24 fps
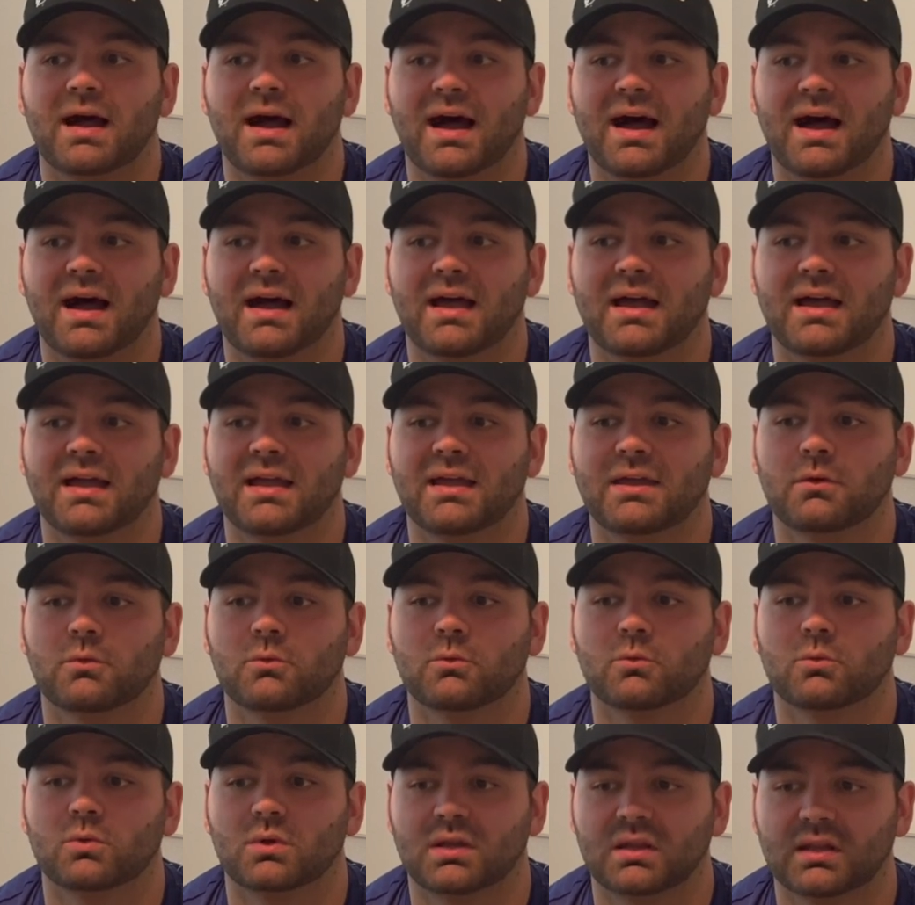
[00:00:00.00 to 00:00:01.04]
I
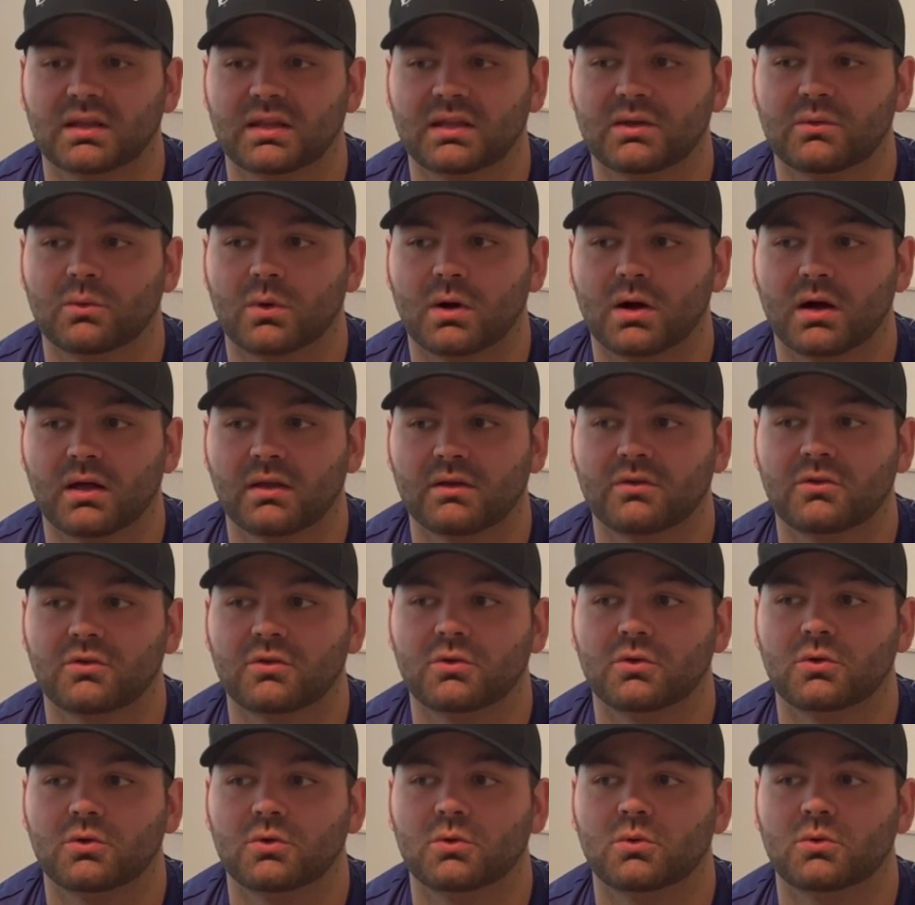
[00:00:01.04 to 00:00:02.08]
really want
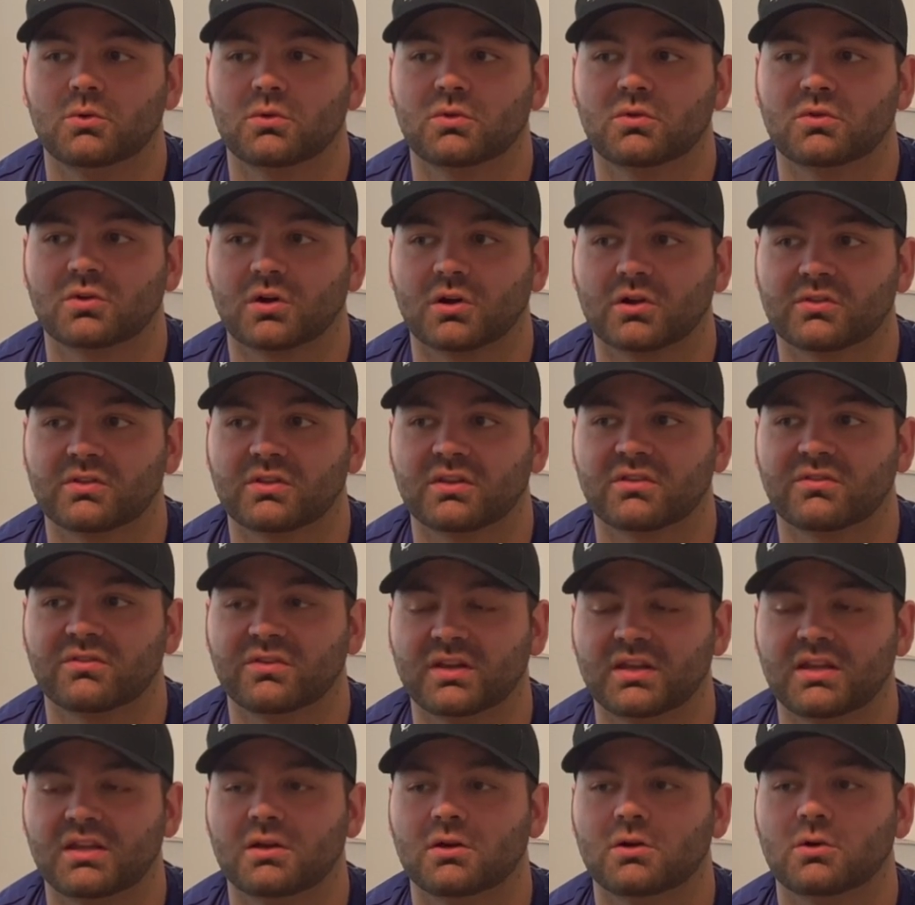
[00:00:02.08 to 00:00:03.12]
to start this
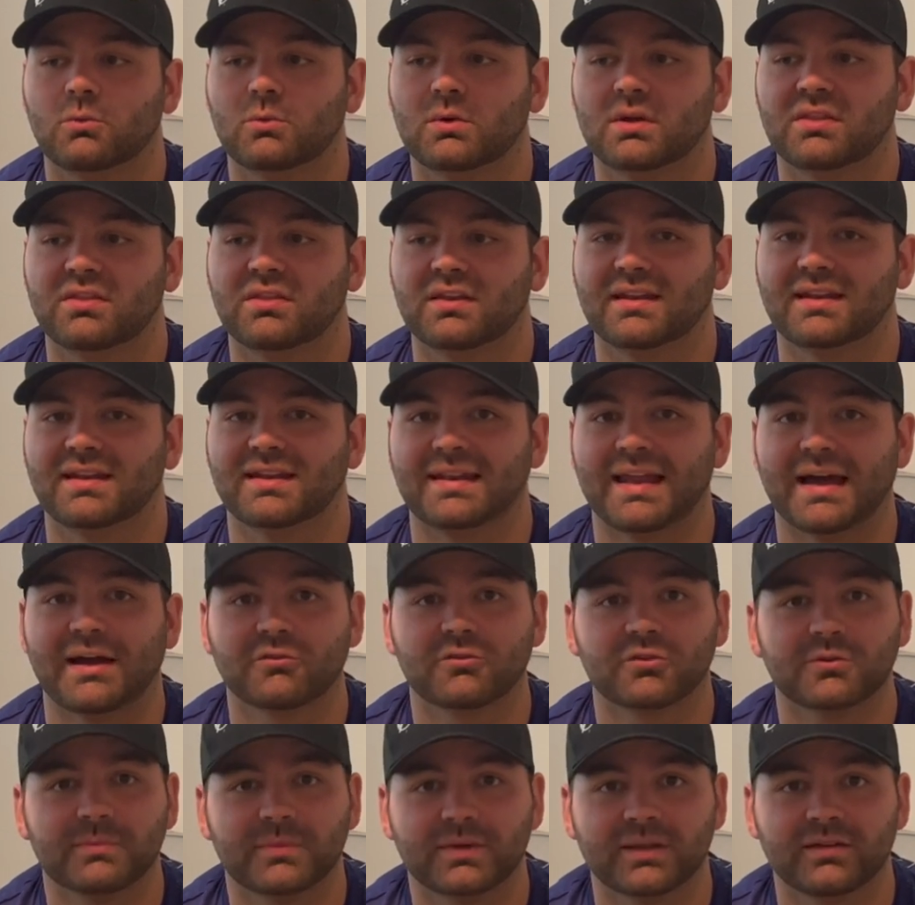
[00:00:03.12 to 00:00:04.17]
video with an
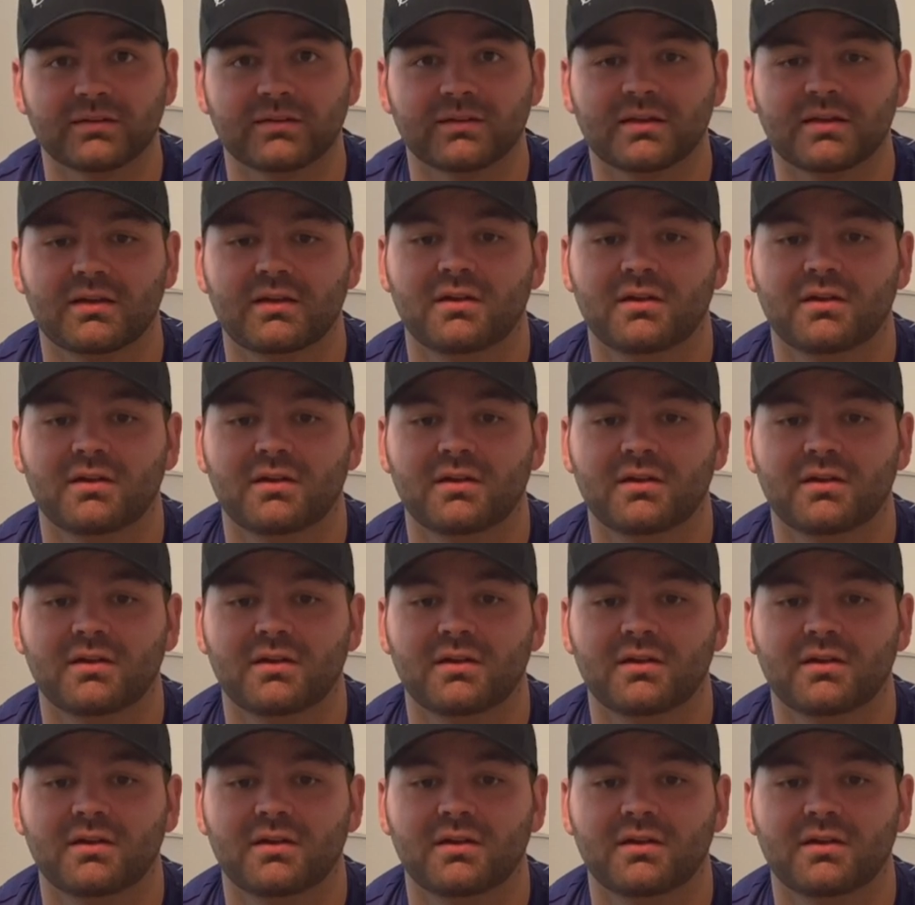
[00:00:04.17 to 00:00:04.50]
announcement.